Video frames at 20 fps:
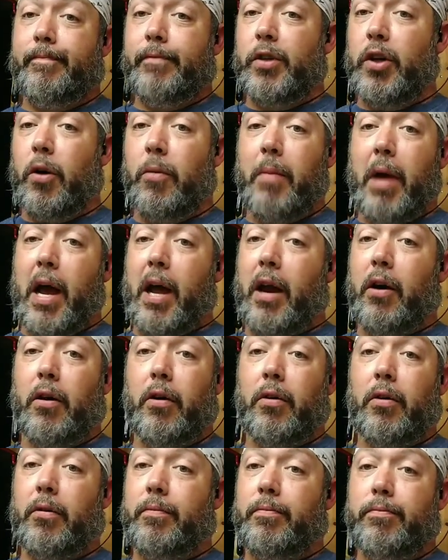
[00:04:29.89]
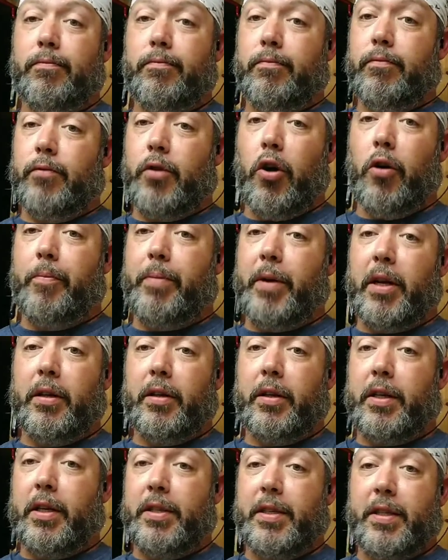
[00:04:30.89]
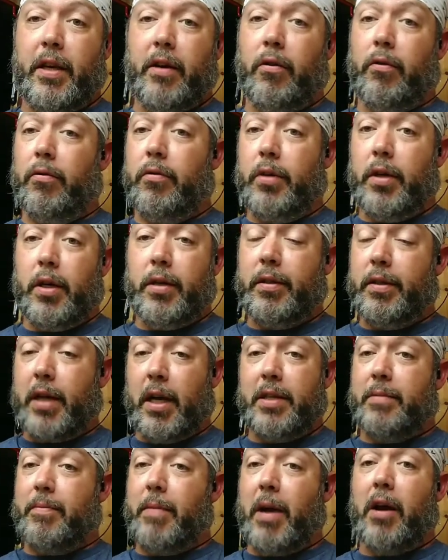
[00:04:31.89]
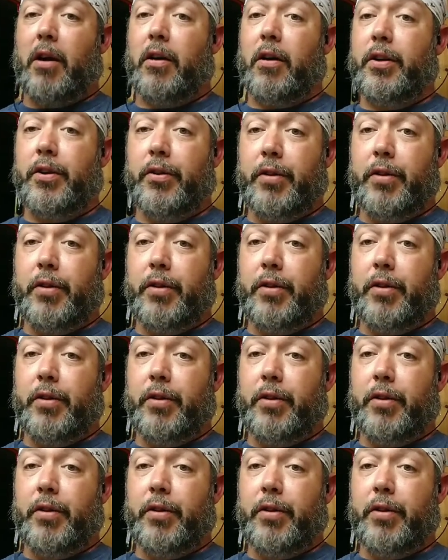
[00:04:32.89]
no matter open, concealed, it doesn't matter.